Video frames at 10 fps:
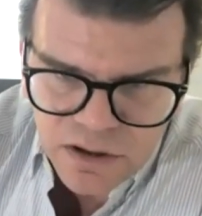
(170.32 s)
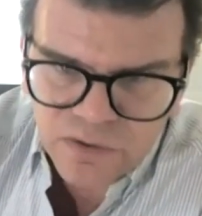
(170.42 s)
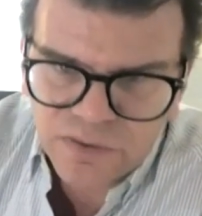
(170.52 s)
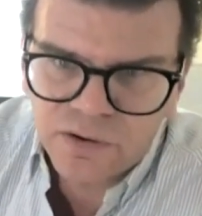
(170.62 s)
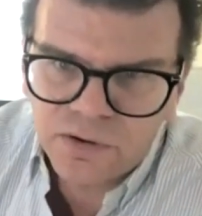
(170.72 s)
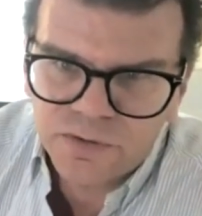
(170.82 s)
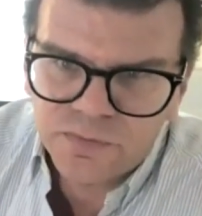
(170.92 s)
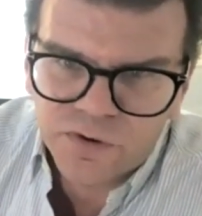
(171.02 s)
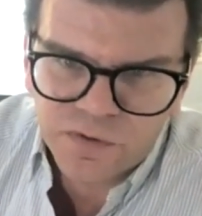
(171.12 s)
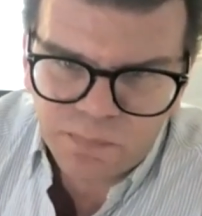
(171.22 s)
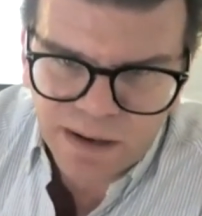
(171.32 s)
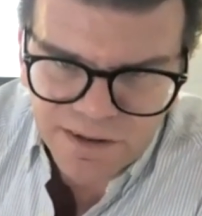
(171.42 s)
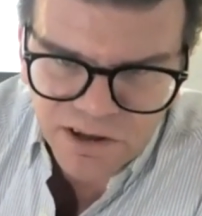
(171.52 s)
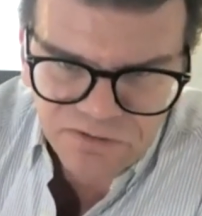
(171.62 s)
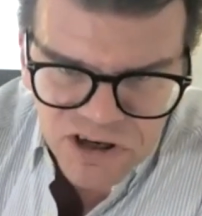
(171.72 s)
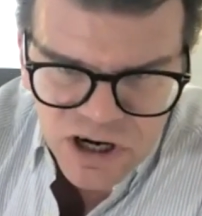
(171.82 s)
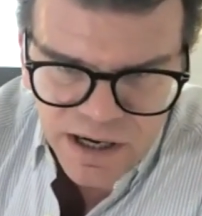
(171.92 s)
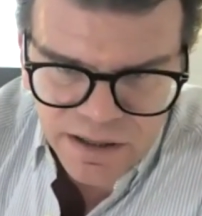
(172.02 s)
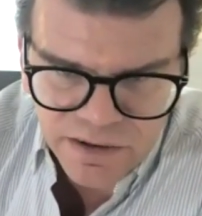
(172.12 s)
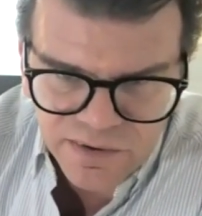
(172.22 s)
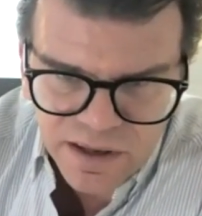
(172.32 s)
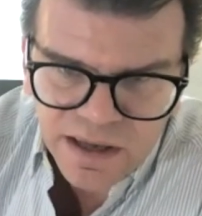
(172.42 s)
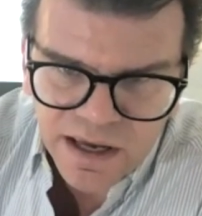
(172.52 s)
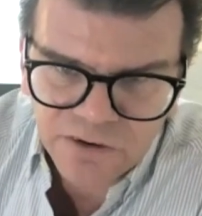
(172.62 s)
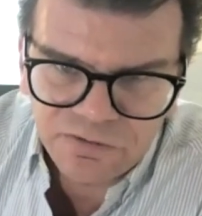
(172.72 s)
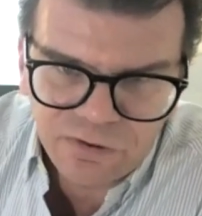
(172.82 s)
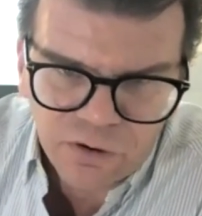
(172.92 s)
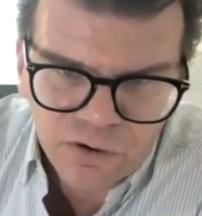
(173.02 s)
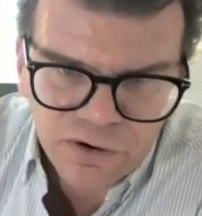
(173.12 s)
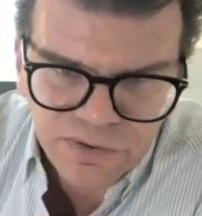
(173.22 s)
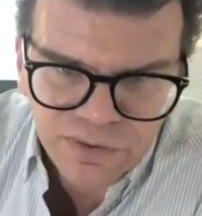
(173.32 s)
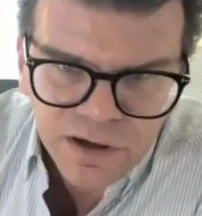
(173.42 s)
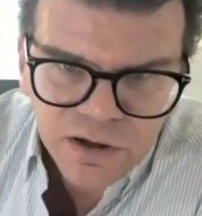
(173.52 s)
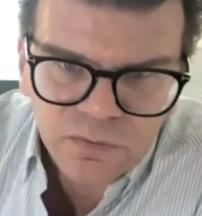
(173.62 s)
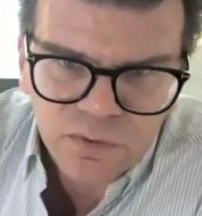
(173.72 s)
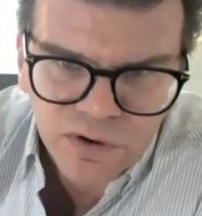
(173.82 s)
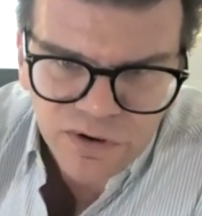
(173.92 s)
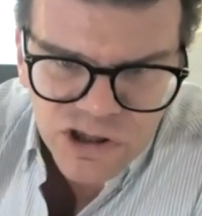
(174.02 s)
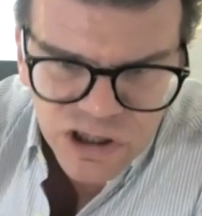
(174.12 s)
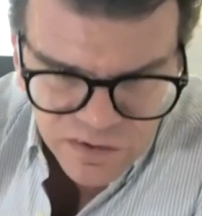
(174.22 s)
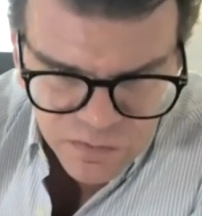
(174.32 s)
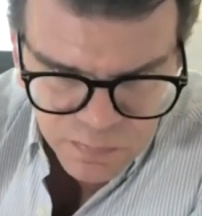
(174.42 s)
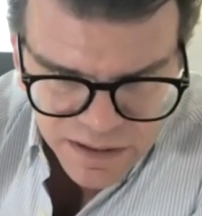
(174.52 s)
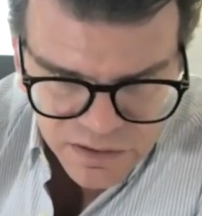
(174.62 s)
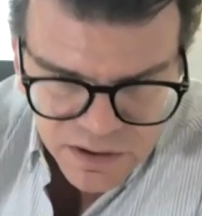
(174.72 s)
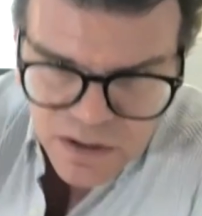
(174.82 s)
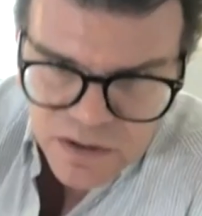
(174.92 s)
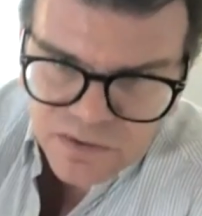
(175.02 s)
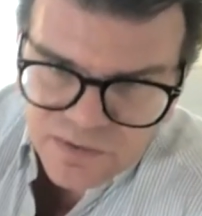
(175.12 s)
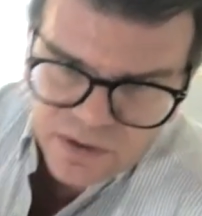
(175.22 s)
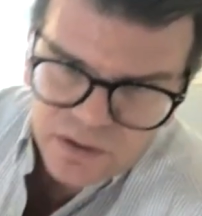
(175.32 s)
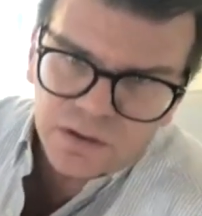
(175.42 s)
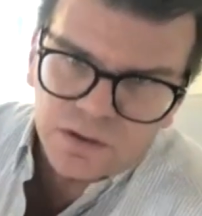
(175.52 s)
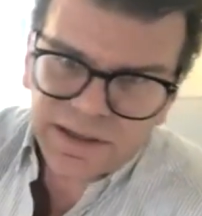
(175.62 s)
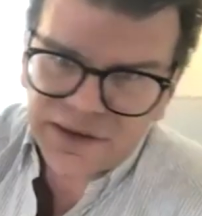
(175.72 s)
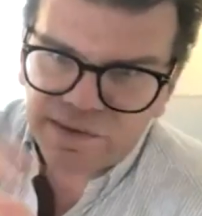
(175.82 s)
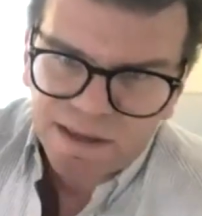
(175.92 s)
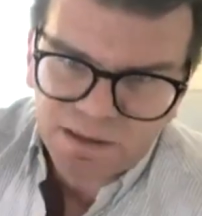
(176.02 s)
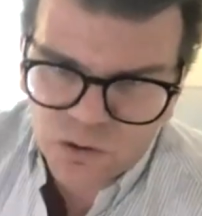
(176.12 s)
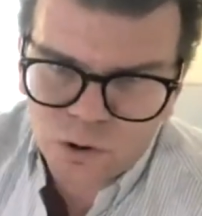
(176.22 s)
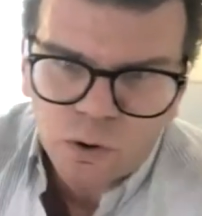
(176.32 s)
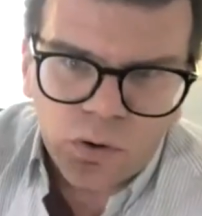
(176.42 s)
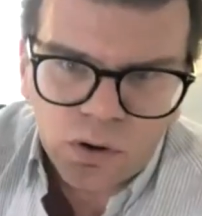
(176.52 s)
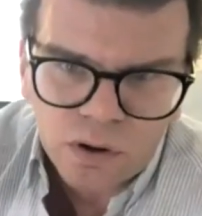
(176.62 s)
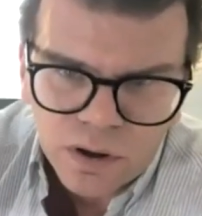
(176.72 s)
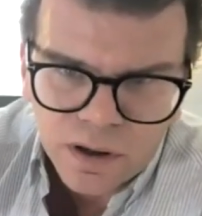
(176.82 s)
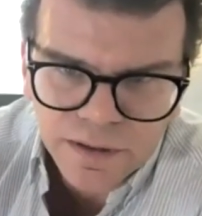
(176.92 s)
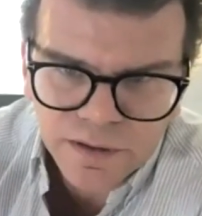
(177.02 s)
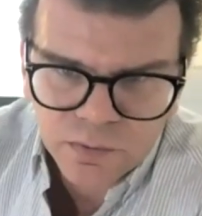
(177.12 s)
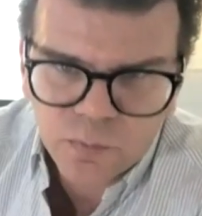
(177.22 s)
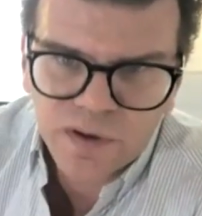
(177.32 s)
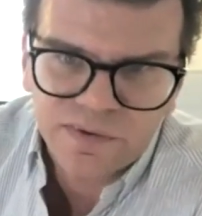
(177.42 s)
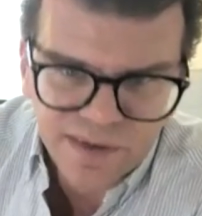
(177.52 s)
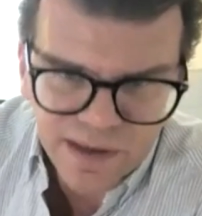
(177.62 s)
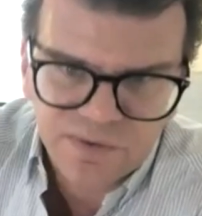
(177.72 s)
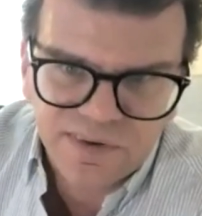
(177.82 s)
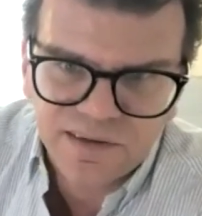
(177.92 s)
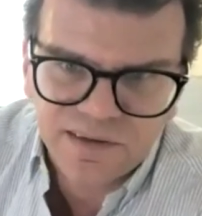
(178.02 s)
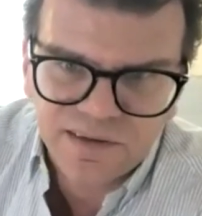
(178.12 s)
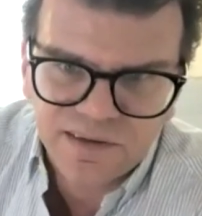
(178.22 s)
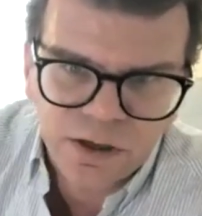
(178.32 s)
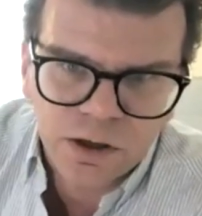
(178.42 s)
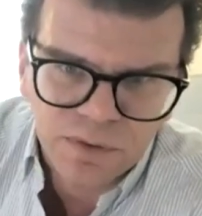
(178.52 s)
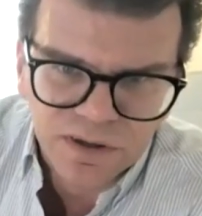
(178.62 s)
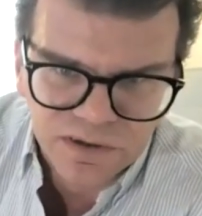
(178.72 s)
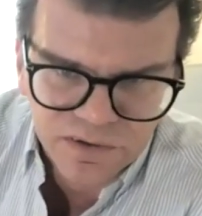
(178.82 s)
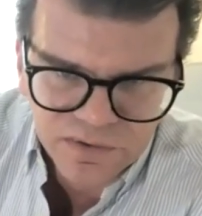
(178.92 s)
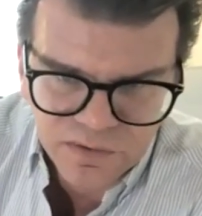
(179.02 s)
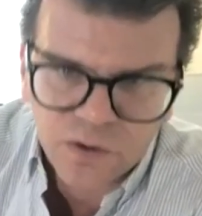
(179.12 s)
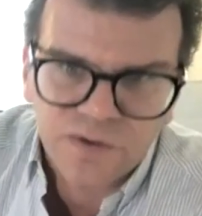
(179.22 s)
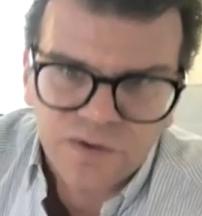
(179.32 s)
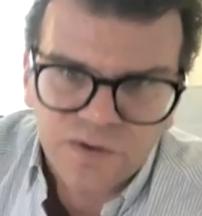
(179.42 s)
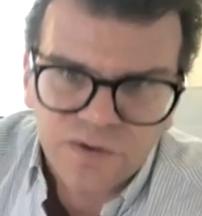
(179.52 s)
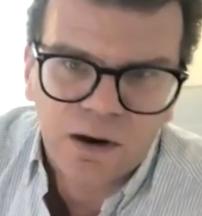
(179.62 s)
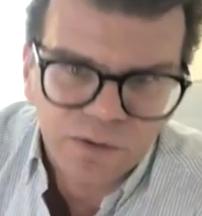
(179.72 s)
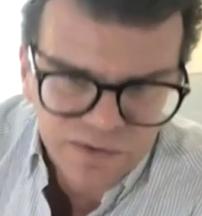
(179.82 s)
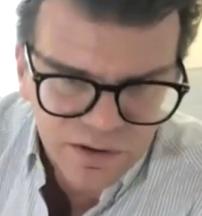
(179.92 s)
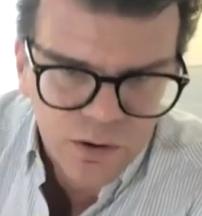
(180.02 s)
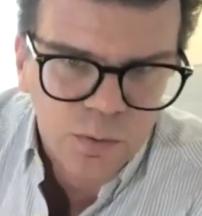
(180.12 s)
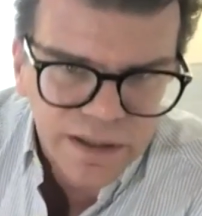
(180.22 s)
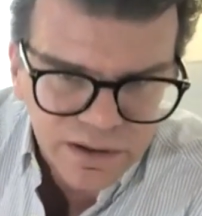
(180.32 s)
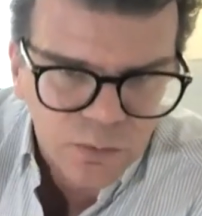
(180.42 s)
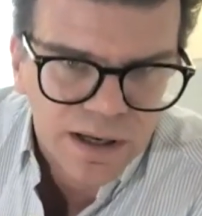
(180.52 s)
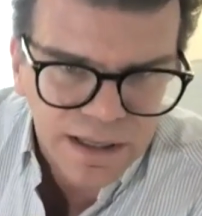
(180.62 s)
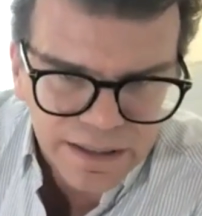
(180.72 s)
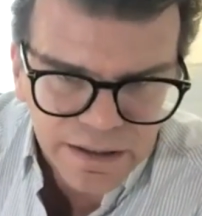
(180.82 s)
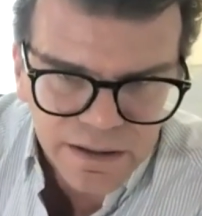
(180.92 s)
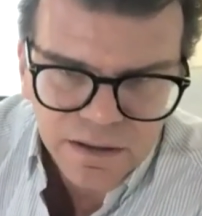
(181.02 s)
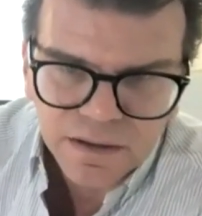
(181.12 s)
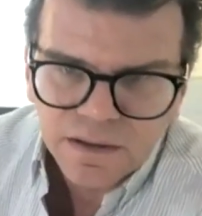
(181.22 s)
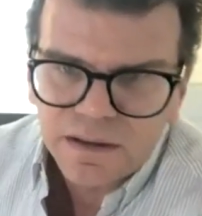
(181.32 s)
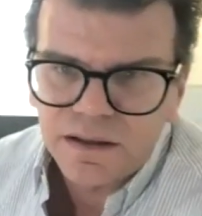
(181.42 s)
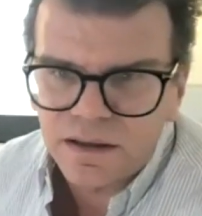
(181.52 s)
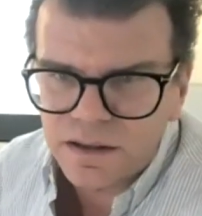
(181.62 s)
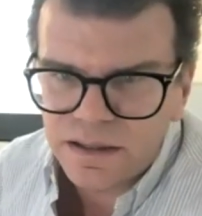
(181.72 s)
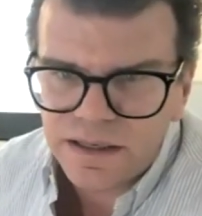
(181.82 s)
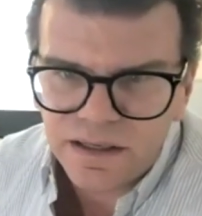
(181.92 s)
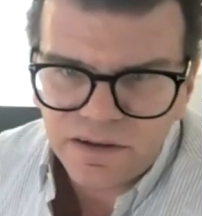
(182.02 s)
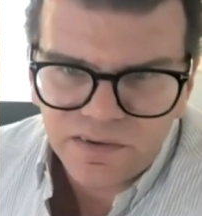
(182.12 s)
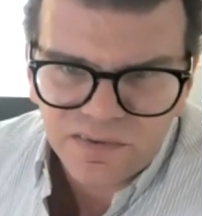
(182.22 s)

third was plantar fasciitis, and fourth was shin splint. So in that cohort with some 60 kilometers or 6 hours in a week running, it is